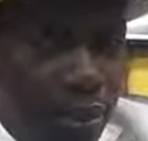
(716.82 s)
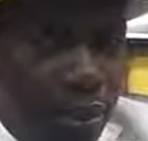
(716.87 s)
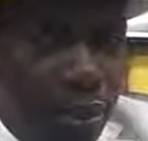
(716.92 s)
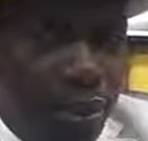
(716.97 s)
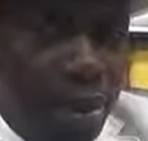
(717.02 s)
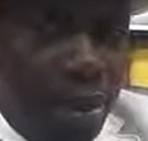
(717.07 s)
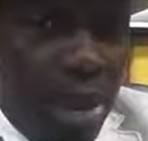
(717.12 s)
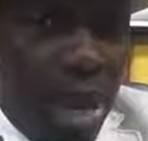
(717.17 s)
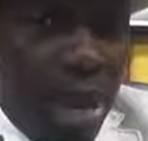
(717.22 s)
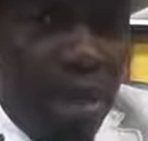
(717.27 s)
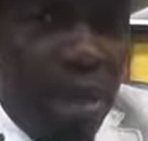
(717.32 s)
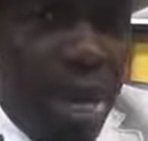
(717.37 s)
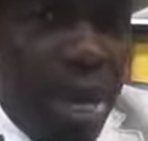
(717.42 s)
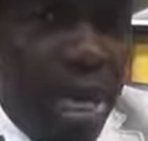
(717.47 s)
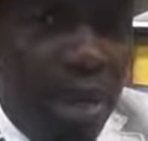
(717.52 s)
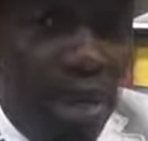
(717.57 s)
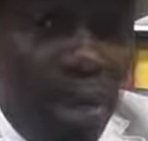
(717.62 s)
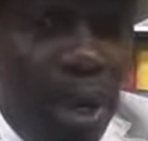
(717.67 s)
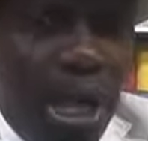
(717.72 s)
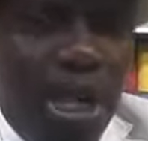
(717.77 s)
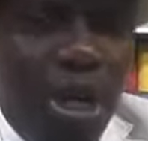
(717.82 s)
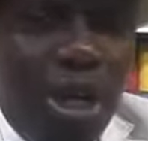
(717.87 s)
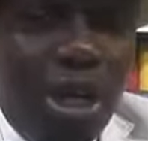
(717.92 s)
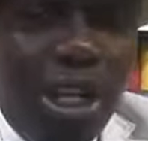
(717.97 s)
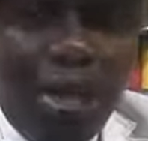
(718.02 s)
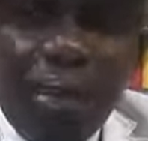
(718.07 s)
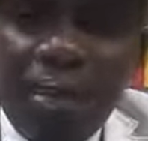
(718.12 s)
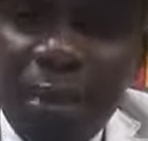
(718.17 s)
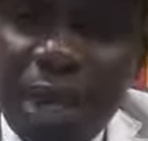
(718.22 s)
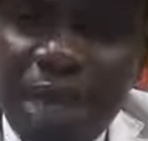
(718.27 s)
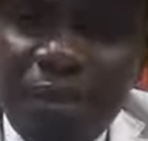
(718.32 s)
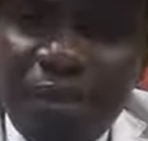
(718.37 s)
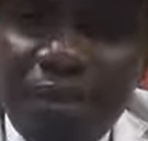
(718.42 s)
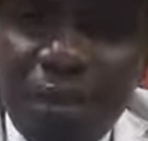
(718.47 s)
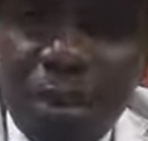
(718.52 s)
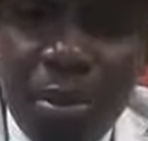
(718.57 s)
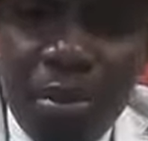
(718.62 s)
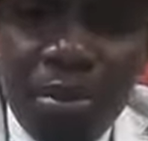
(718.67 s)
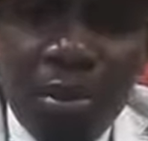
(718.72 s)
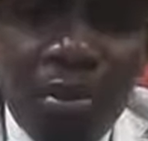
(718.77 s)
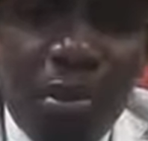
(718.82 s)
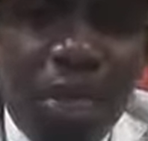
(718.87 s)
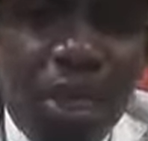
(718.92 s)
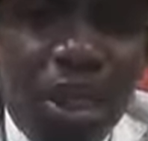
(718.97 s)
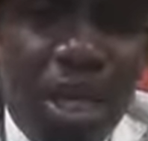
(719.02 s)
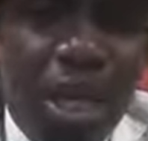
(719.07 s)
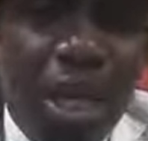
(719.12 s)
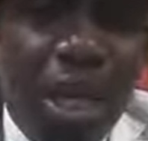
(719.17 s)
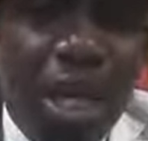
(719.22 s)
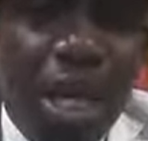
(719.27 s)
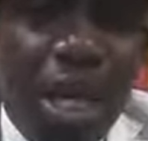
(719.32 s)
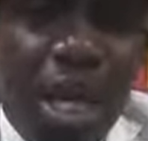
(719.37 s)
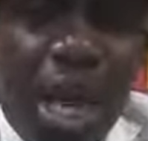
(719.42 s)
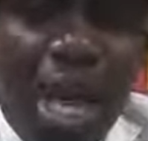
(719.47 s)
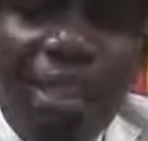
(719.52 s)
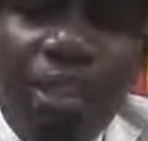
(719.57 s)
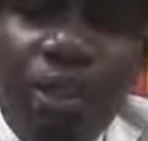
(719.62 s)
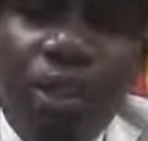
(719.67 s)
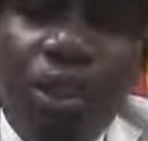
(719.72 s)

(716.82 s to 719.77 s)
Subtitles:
Maybe anybody on the platform, as you